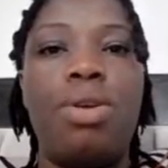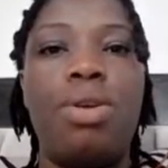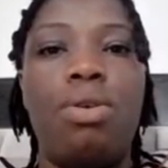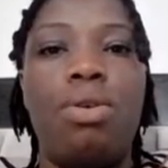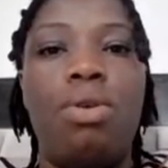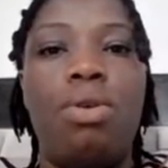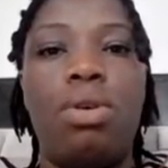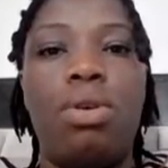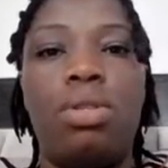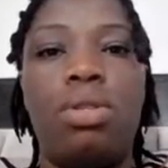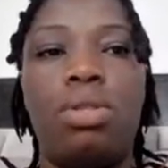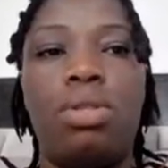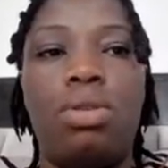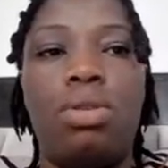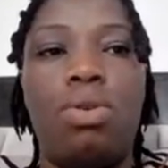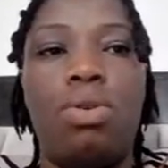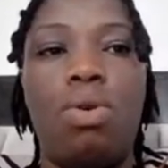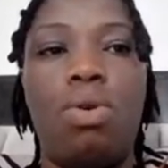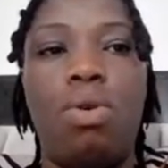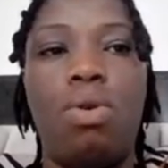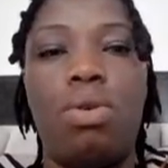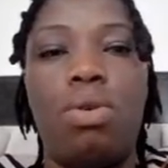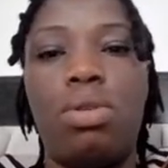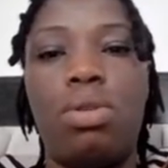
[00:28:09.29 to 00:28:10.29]
So when you
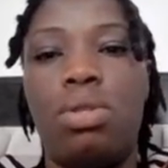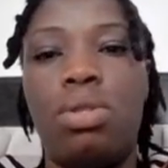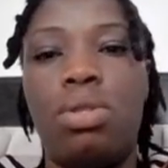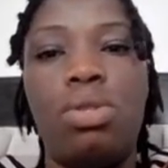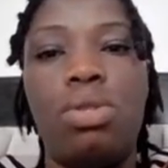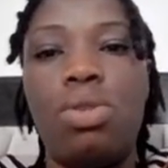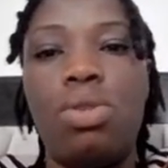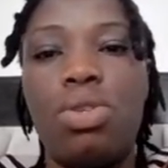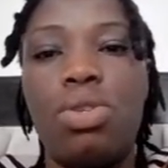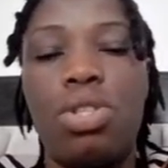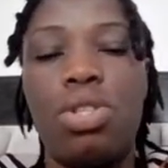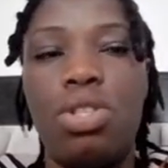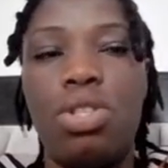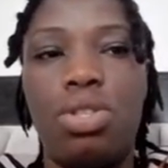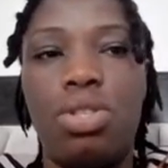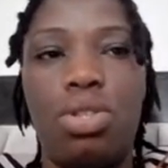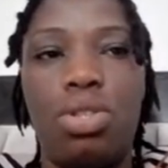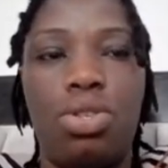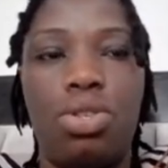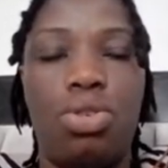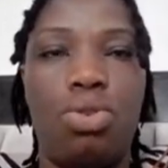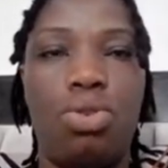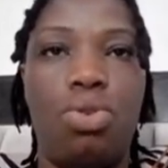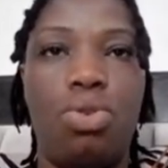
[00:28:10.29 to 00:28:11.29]
got to your
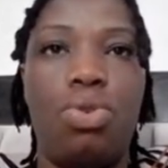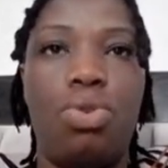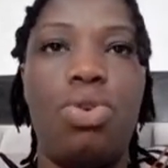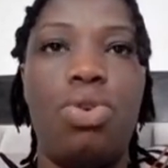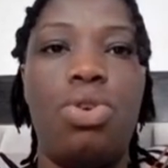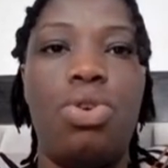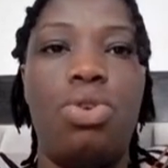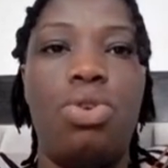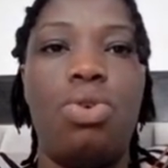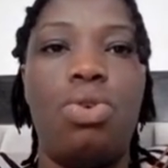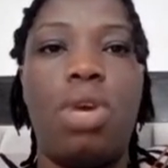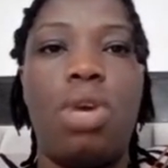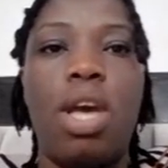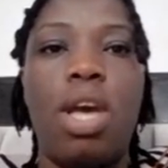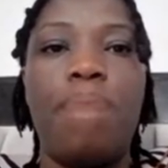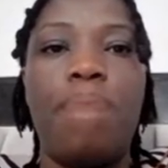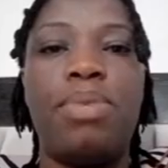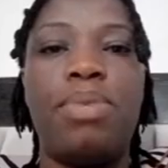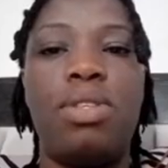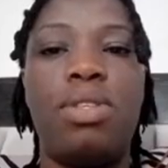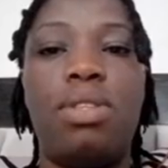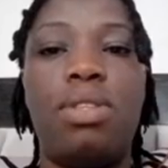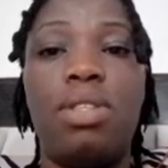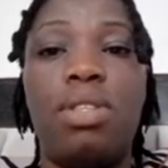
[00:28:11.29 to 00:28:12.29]
nursing station,
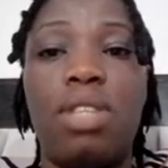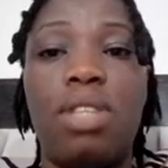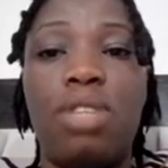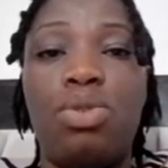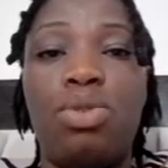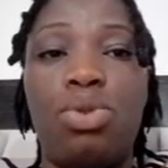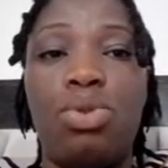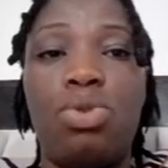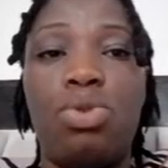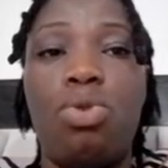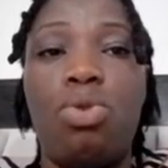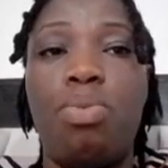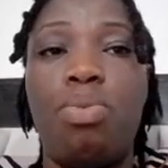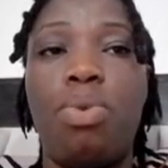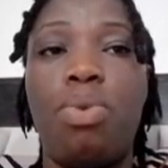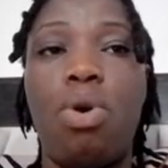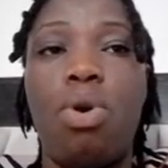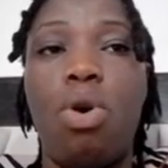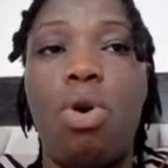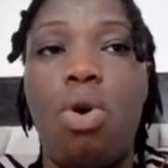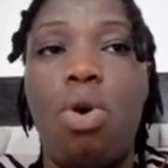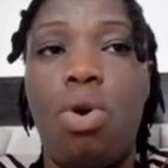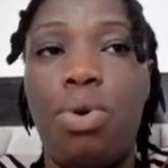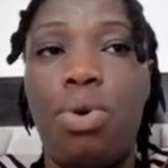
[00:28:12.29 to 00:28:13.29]
you kept the
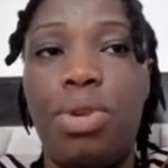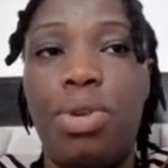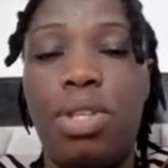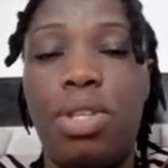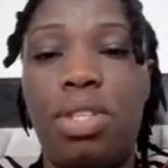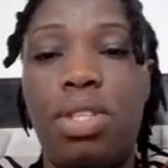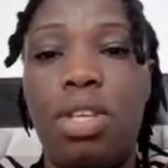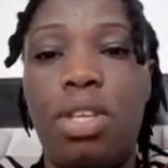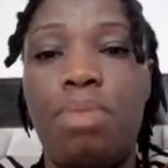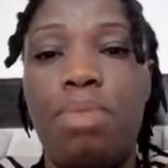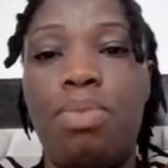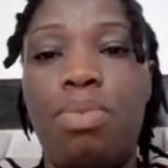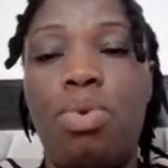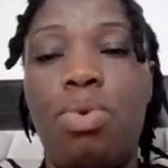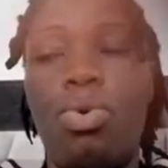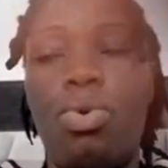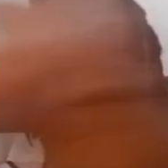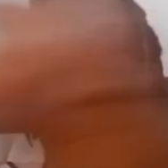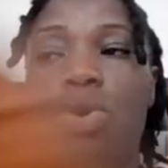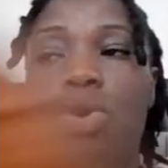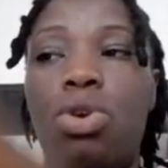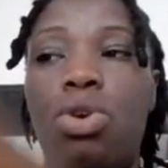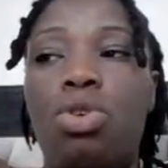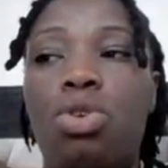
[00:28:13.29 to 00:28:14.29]
stethoscope on the
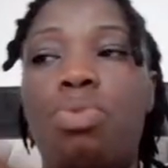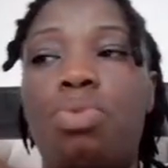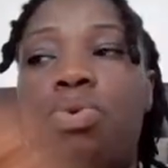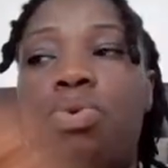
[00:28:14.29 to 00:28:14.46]
table.